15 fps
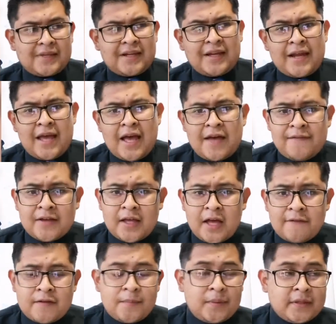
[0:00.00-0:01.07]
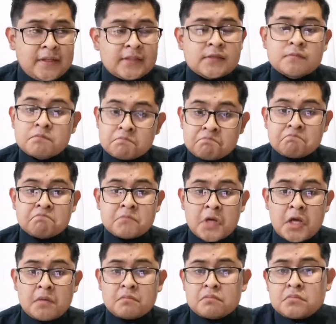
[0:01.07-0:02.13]
can I have a coffee, please?
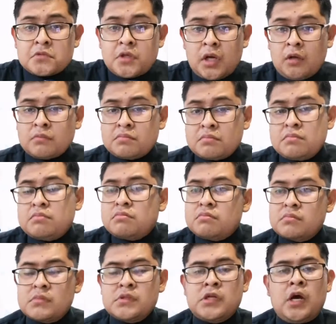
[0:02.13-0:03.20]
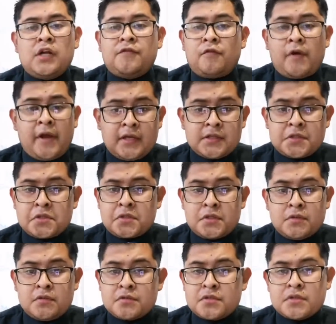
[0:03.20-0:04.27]
Well, that phrase is
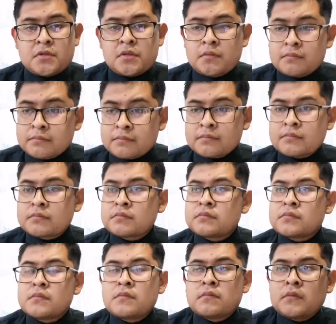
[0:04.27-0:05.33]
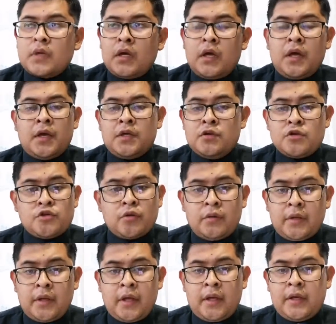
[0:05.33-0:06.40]
used
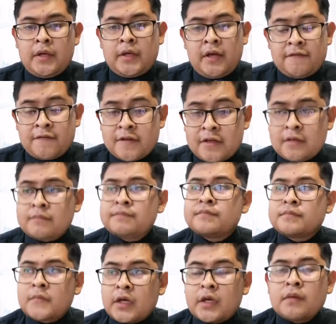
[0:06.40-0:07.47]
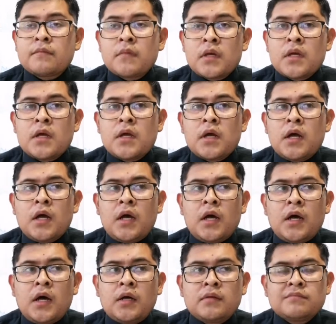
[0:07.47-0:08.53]
usually in a cafe, okay?
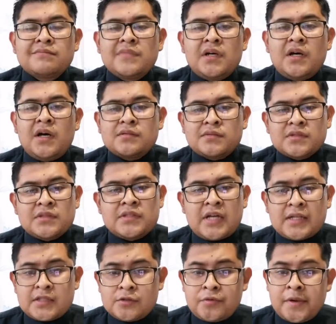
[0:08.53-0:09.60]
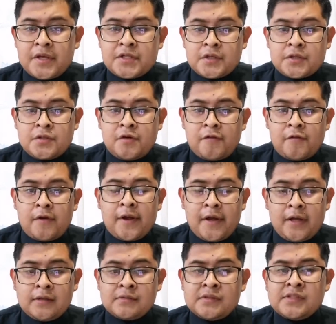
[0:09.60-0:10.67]
But in that situation, your
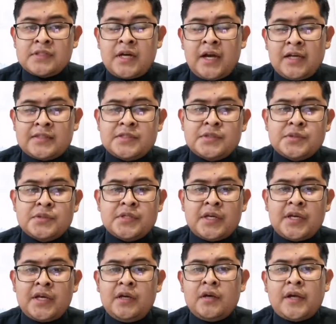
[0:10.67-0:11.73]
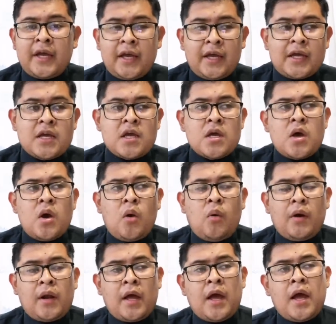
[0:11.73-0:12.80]
friend decides to say, okay,
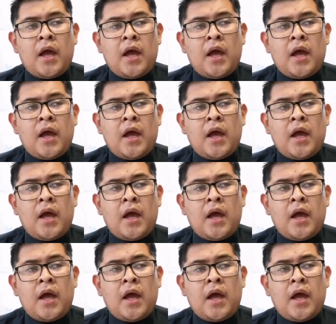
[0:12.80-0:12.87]
what